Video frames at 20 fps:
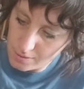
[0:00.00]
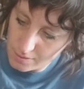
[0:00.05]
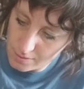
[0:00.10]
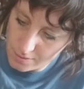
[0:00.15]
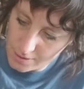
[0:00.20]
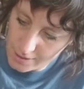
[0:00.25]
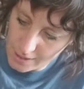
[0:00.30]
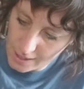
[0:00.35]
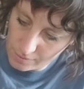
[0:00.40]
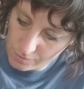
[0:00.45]

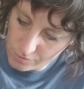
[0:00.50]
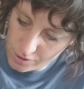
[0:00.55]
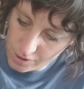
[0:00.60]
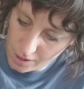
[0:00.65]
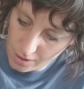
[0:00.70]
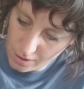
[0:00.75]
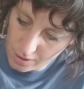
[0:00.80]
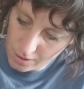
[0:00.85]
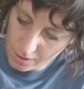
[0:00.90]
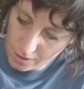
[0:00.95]
down to
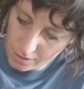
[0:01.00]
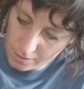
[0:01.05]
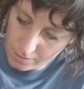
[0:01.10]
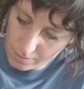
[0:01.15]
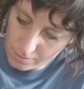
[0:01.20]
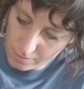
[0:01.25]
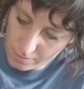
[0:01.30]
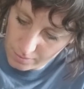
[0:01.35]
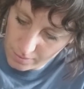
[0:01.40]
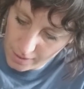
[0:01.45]
her
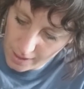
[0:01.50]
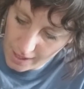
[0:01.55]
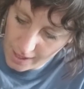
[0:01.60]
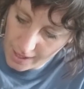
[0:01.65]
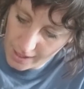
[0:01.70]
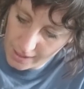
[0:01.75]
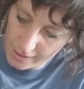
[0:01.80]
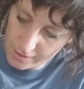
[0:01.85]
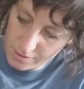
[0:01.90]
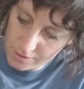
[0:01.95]

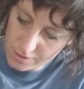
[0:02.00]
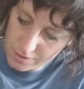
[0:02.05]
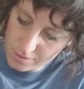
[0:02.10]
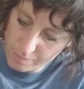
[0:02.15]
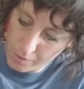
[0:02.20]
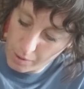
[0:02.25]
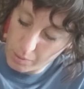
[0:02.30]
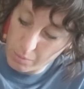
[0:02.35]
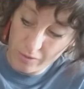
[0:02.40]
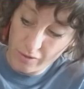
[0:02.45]
hand,
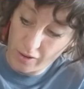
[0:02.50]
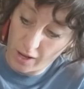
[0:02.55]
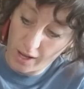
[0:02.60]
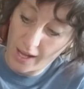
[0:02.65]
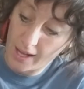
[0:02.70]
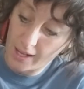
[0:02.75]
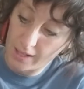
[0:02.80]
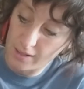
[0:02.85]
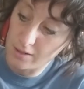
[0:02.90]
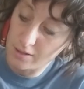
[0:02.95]
bottom of her
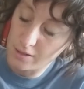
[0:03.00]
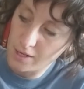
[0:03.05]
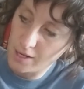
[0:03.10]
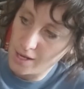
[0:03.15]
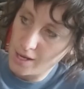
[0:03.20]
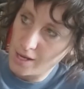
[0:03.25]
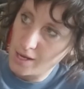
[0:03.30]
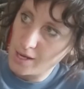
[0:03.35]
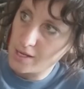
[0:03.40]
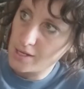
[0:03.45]
hand.
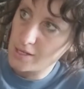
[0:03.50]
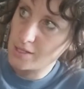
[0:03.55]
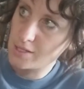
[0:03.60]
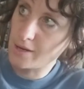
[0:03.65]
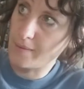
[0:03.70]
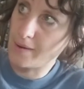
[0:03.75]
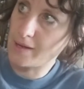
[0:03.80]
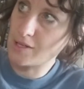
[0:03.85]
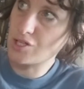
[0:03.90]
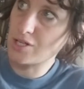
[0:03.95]

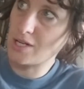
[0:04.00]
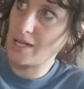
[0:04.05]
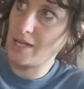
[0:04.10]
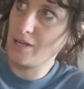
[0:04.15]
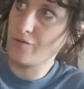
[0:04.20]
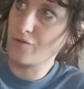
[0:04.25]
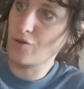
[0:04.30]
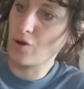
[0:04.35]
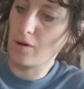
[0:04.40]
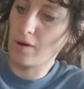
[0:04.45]
So actually
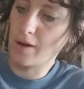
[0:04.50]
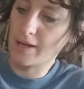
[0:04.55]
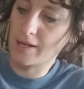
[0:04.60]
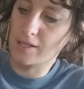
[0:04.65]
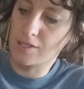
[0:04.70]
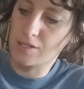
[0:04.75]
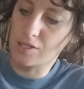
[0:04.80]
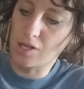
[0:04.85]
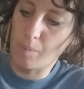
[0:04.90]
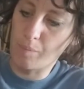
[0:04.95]
you've got like
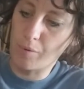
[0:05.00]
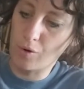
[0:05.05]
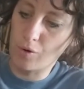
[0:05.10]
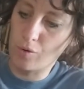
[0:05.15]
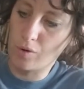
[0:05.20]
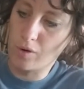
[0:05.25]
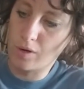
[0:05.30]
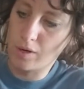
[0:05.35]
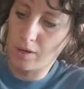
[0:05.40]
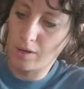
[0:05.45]
a
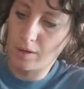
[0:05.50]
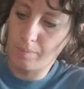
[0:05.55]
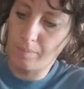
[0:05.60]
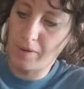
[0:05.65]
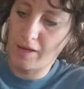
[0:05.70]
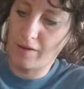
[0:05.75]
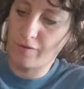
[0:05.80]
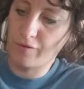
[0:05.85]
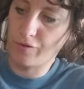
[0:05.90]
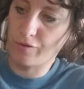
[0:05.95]
double
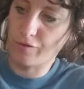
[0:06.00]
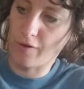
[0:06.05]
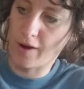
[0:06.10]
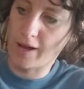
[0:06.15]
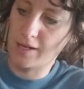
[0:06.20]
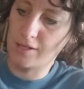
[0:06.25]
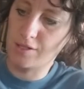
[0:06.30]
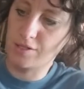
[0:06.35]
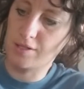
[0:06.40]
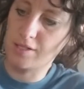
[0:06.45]
bit of
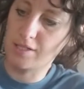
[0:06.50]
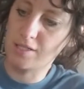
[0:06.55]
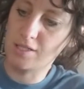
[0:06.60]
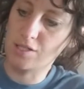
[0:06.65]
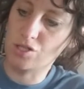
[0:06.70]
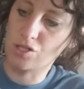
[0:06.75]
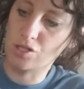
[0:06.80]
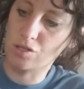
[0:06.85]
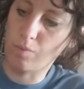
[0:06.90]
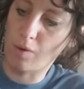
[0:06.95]
thread. This
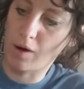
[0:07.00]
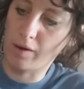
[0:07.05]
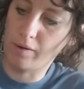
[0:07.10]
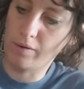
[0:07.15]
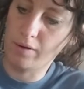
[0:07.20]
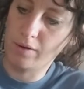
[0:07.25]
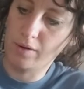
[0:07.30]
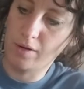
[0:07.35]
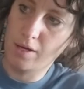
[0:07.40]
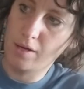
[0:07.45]
is just
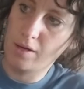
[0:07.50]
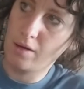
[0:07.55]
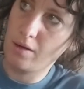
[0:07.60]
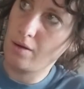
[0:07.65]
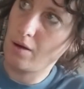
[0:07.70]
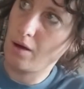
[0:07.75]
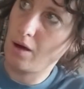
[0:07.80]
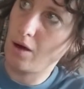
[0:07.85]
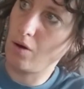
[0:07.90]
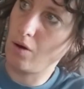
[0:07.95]
one
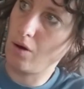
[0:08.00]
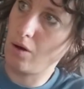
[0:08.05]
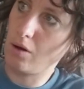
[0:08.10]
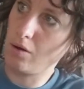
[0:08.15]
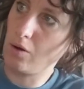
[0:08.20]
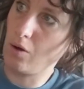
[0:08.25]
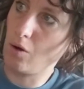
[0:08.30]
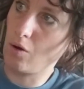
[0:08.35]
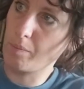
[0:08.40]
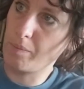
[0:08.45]

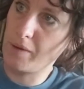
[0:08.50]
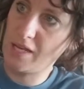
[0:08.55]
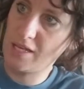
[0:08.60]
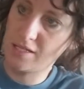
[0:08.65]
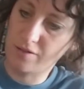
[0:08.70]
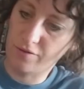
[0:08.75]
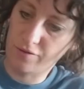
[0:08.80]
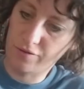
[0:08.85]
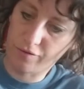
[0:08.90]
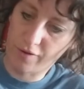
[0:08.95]
long
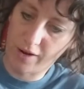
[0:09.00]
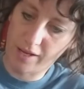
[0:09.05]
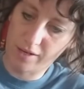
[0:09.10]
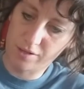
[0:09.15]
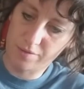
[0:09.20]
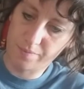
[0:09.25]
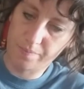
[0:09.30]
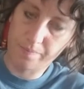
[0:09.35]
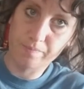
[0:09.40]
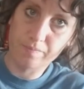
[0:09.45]
piece of
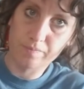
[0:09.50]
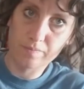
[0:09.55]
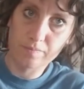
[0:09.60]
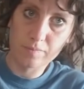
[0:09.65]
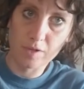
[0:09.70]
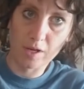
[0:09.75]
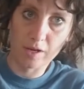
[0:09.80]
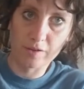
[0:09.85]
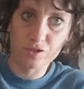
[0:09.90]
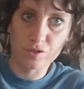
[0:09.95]
thread
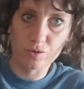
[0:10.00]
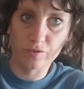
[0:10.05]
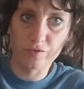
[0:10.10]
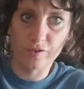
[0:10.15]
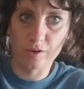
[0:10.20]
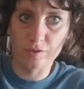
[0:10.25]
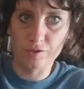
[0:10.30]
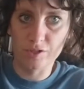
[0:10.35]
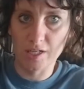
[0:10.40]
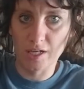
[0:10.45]
that I've sort of
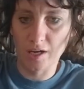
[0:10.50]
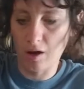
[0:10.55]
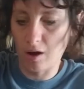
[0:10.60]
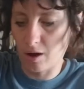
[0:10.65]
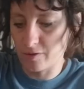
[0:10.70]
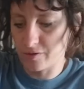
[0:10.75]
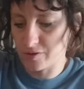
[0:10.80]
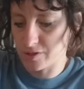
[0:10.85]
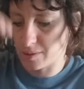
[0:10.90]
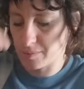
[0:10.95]
folded in
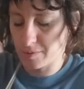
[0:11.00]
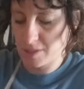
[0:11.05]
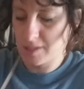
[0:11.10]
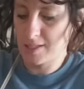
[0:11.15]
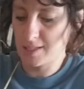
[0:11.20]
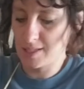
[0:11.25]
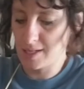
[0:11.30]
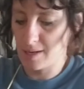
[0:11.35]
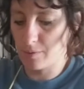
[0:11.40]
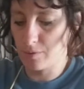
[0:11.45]
half. So I'm going
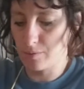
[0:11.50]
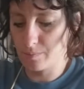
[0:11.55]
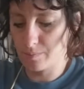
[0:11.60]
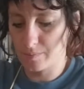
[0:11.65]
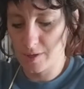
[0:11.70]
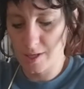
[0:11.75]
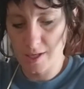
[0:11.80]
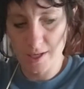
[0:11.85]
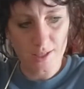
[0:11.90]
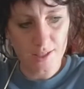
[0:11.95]
to
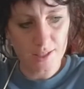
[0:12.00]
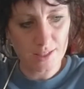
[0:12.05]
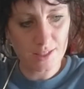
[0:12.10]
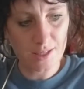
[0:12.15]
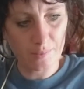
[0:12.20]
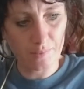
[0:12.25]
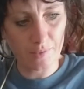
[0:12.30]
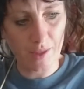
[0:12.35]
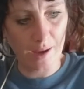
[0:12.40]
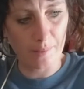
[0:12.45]

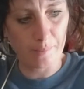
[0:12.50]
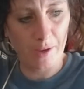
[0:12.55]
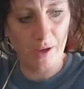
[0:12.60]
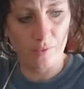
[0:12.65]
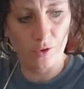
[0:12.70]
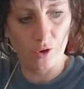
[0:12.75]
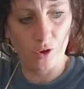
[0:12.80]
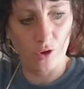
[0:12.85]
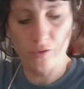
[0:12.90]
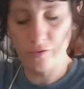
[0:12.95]
snip that
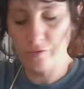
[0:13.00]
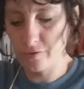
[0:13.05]
amount off,